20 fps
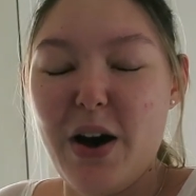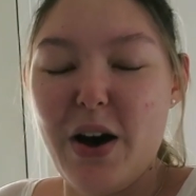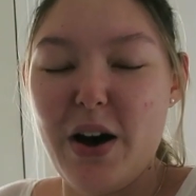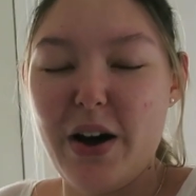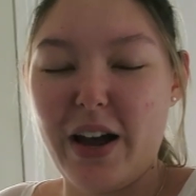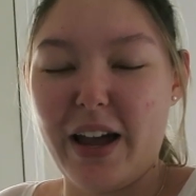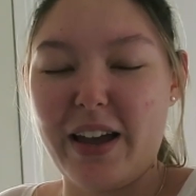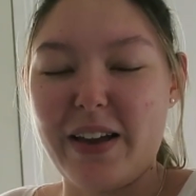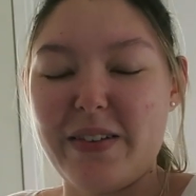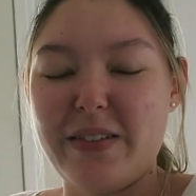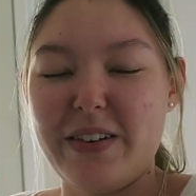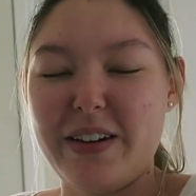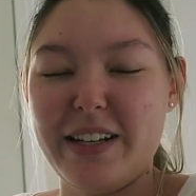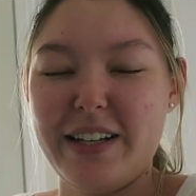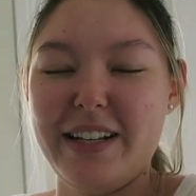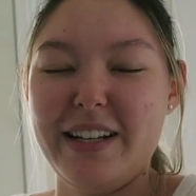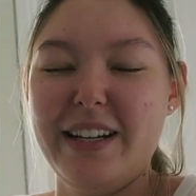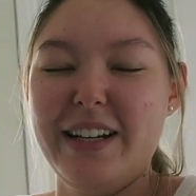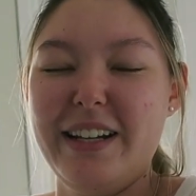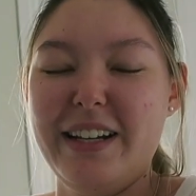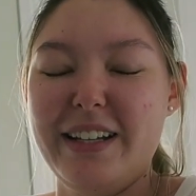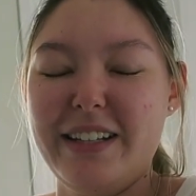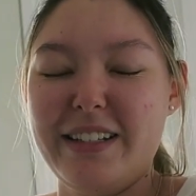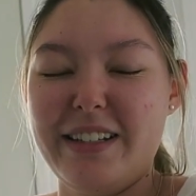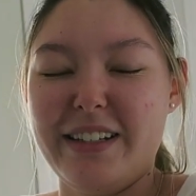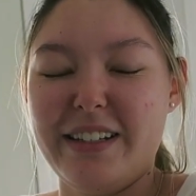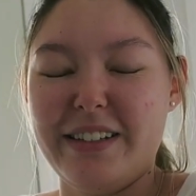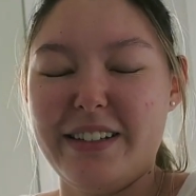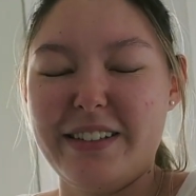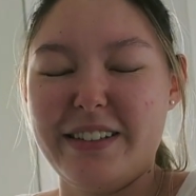Okay, 1,
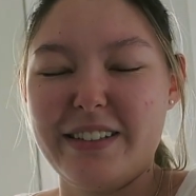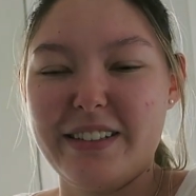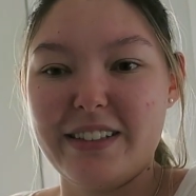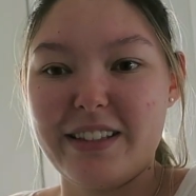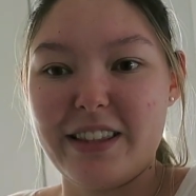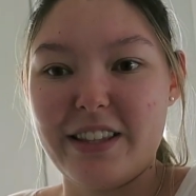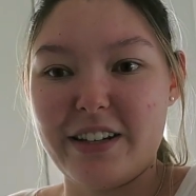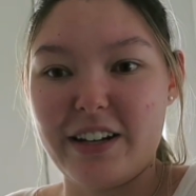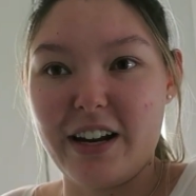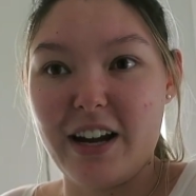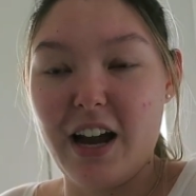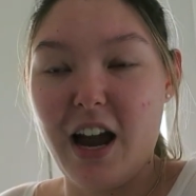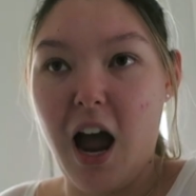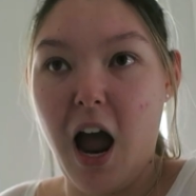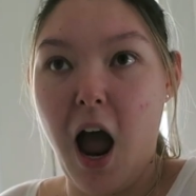2, 3.